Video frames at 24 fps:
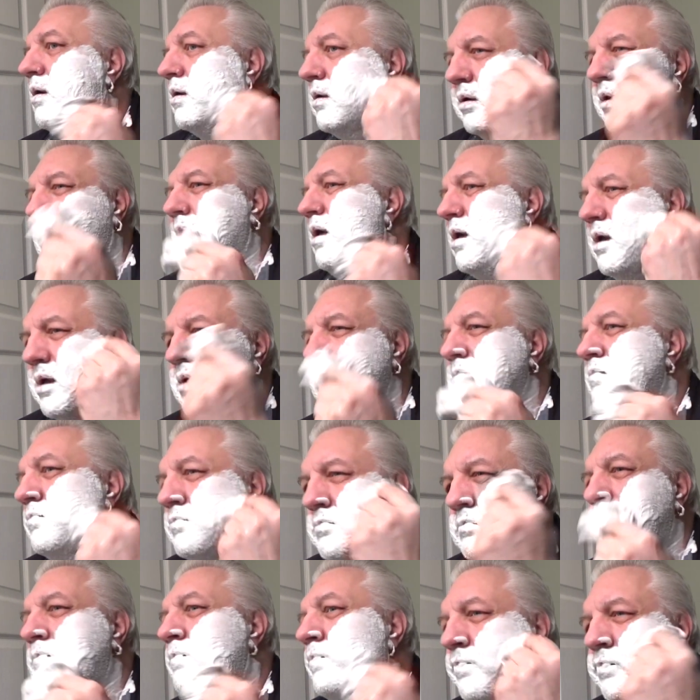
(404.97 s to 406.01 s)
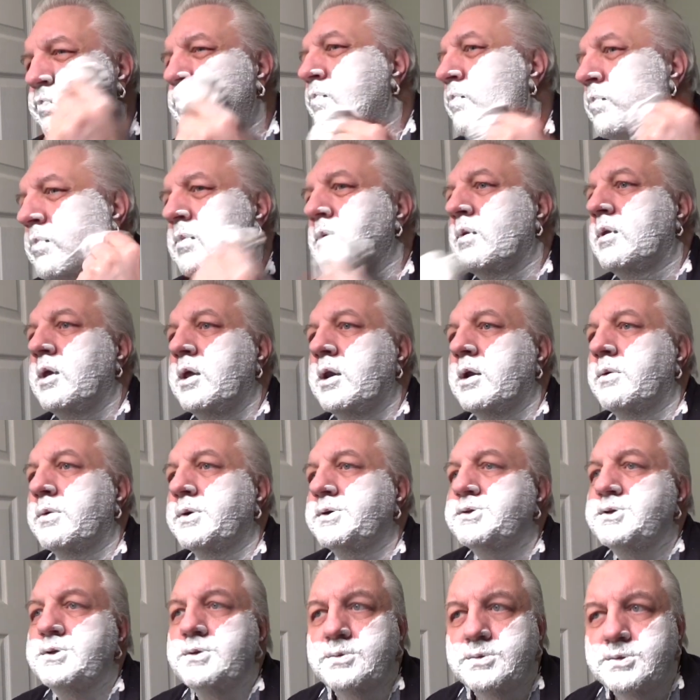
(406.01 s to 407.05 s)
online, you know,
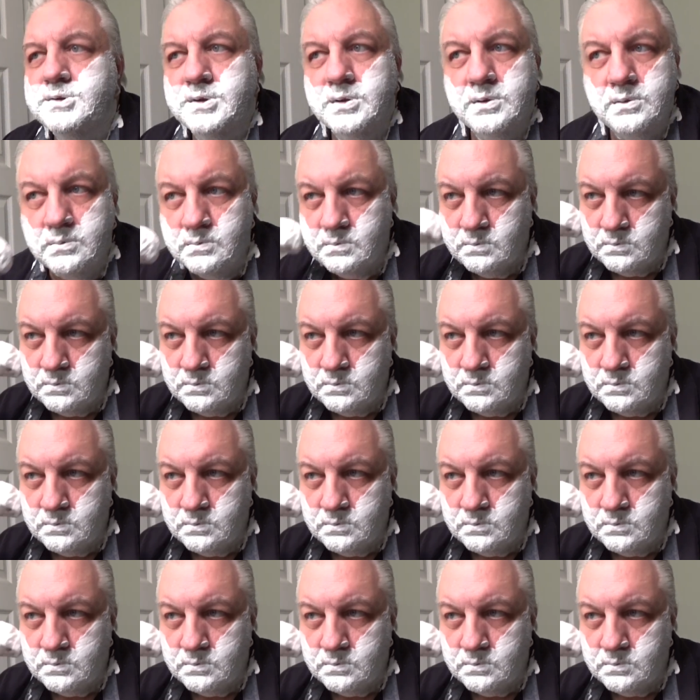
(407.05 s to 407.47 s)
as used.